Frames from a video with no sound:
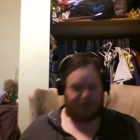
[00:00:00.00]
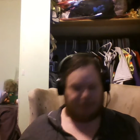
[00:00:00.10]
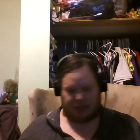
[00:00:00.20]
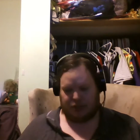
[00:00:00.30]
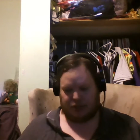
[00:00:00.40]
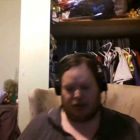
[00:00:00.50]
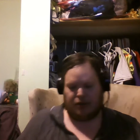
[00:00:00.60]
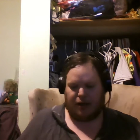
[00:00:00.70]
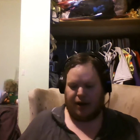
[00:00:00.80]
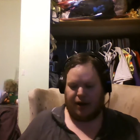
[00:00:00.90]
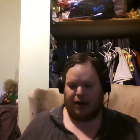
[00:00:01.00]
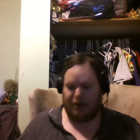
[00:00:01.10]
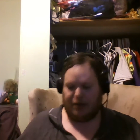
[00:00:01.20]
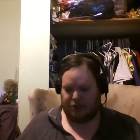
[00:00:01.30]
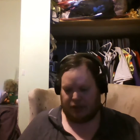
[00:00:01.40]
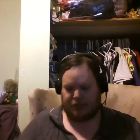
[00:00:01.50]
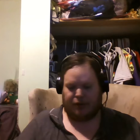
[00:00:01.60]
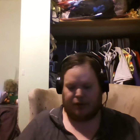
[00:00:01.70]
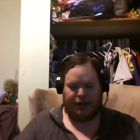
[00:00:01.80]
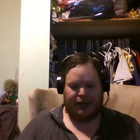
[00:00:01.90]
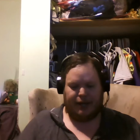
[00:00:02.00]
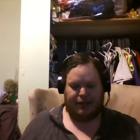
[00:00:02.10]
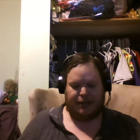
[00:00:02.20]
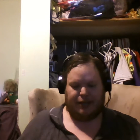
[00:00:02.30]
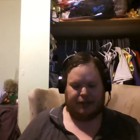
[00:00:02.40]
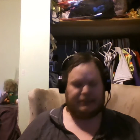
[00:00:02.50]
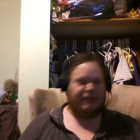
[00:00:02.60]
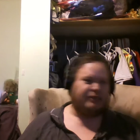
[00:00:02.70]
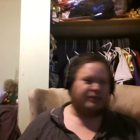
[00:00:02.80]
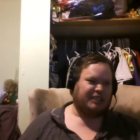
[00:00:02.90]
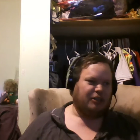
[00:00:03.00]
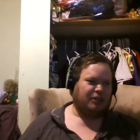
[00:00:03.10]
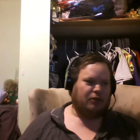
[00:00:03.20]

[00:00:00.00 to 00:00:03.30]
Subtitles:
a drug screen and DLT physical